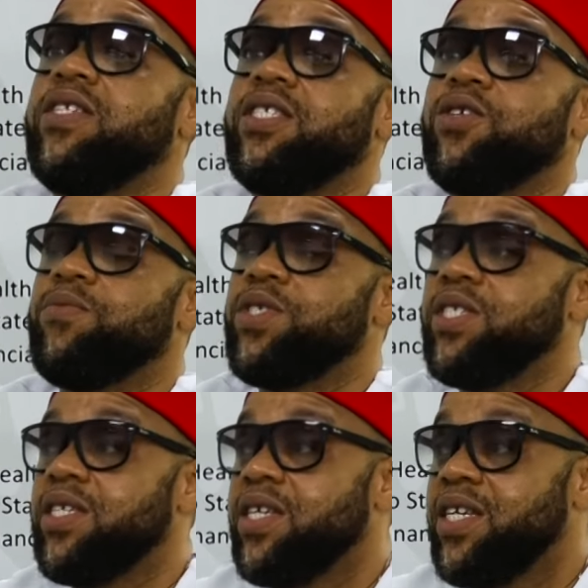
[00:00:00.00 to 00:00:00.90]
There's
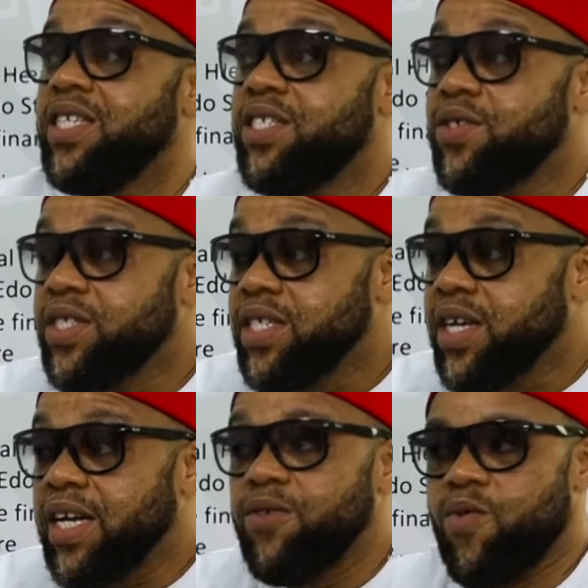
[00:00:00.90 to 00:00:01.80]
something
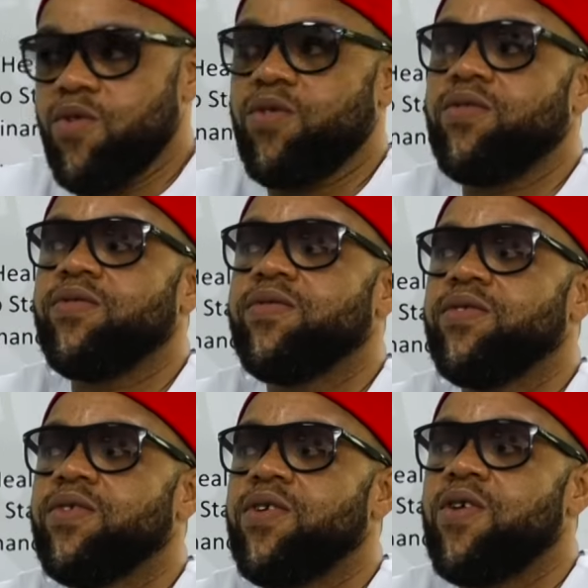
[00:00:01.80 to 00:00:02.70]
intrinsically wrong,
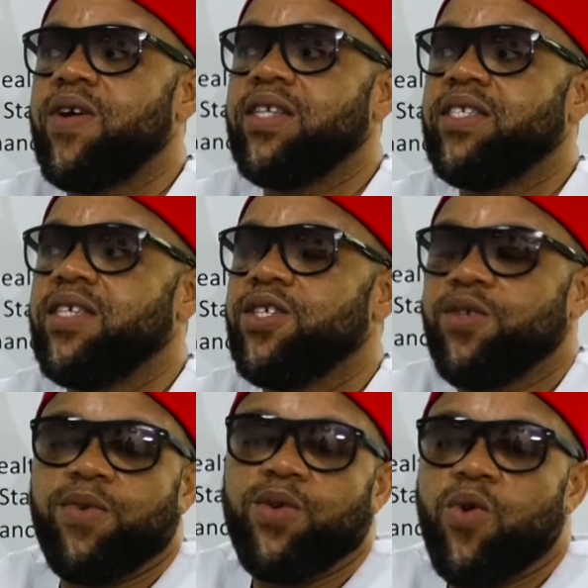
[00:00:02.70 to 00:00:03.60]
all right?
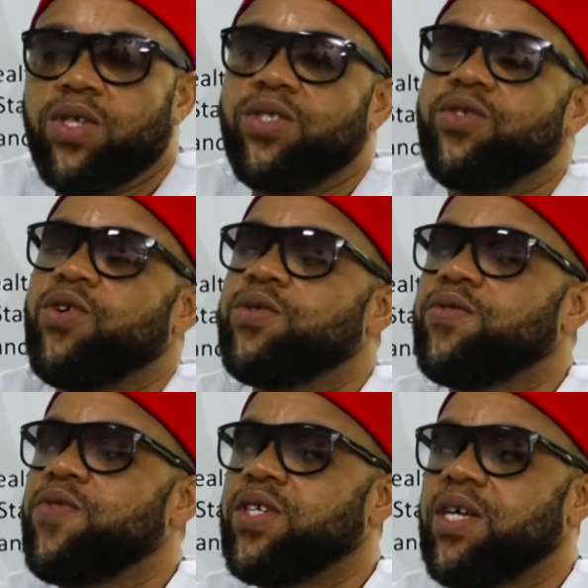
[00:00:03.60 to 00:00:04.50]
Somebody walks into the
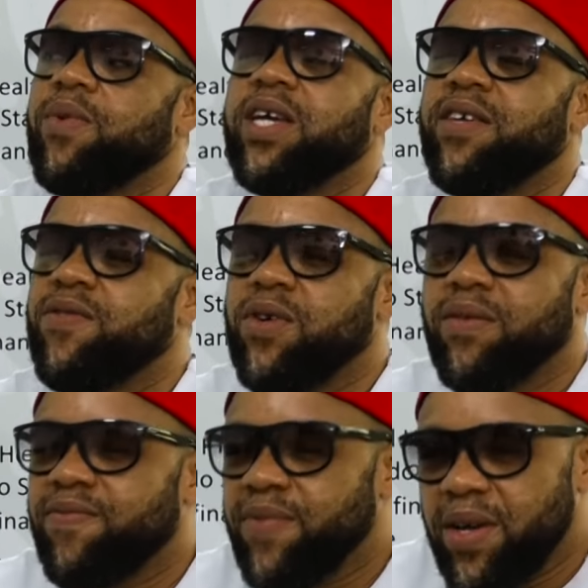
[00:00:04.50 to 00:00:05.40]
hospital, for example, I give
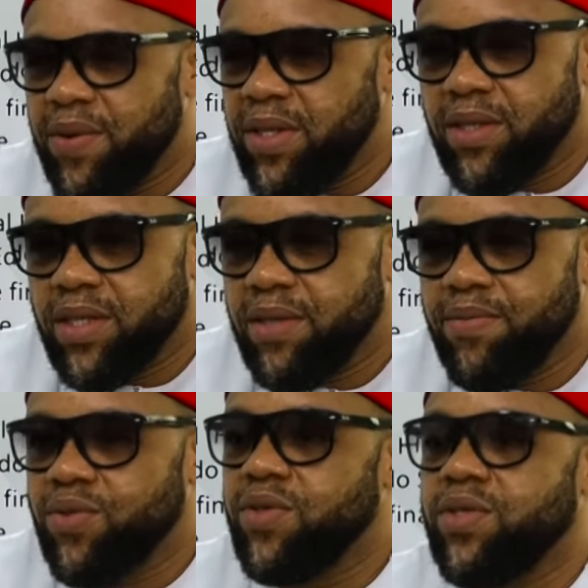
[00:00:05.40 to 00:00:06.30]
you a very
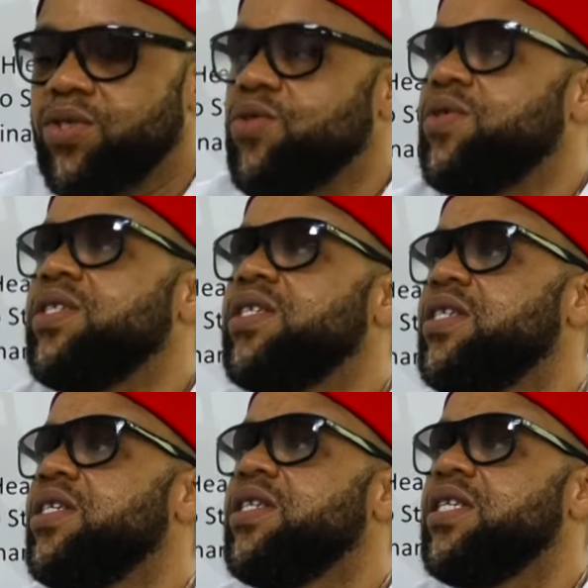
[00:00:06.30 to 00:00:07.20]
simple story.
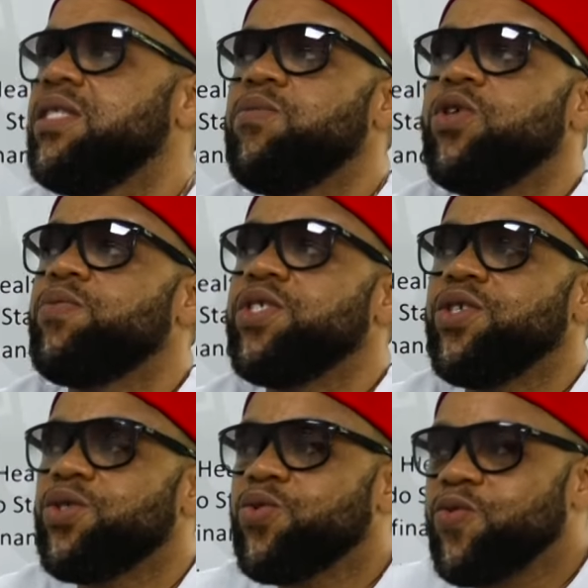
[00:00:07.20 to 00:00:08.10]
His blood
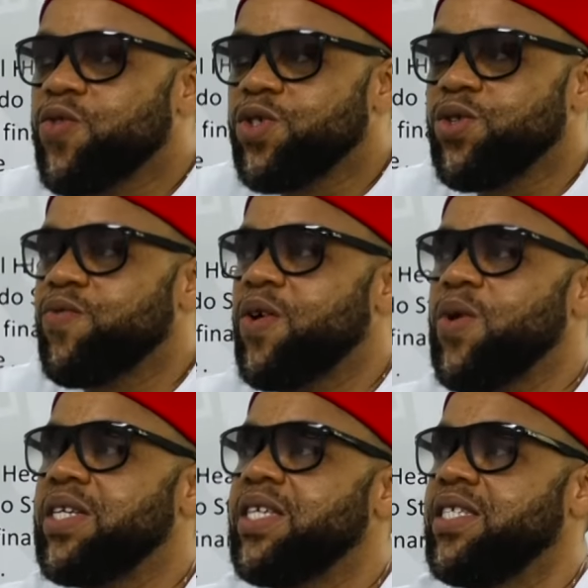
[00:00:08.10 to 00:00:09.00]
pressure is 240 over
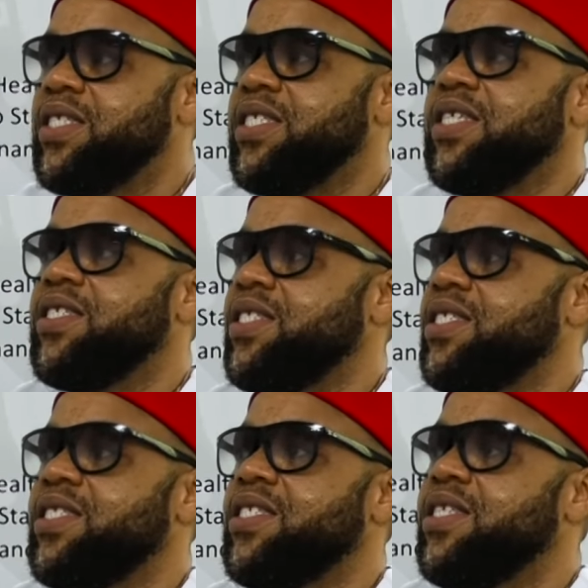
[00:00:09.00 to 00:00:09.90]

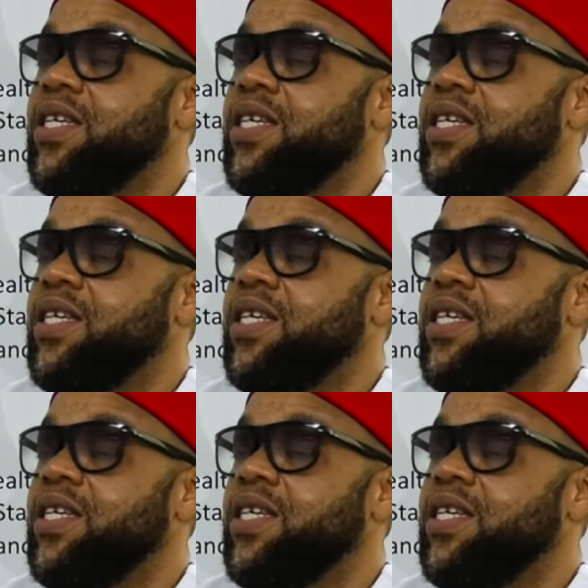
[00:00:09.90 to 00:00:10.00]
160.